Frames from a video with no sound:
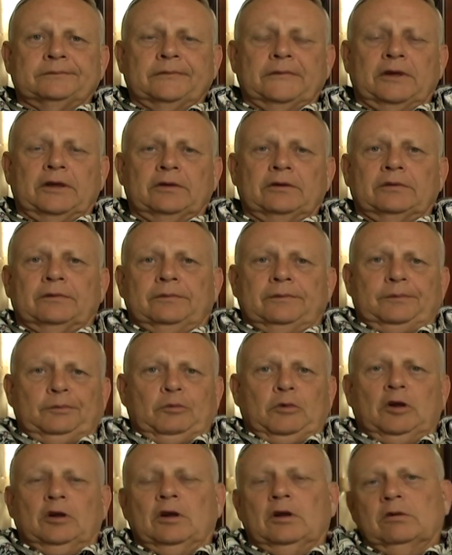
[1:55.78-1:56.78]
is
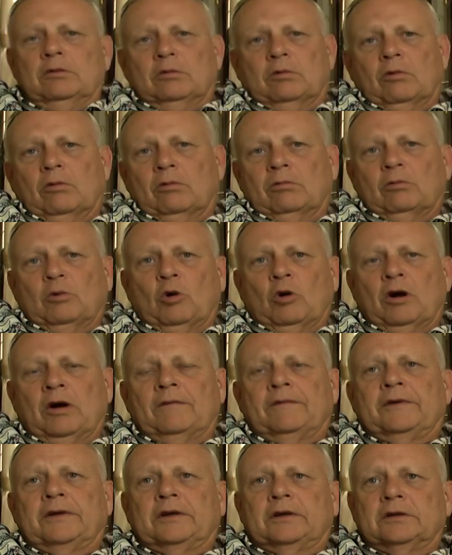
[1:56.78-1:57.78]
below
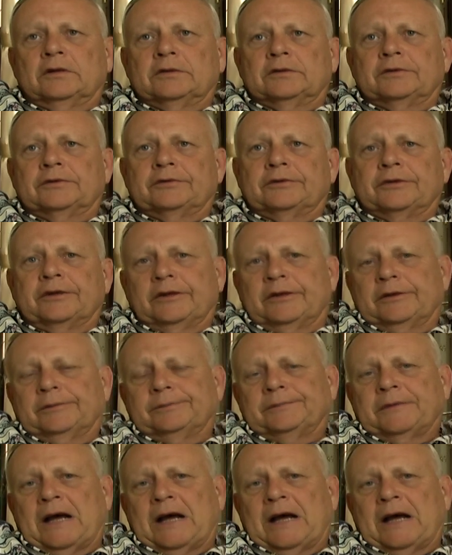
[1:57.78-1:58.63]
Oroville, is uh,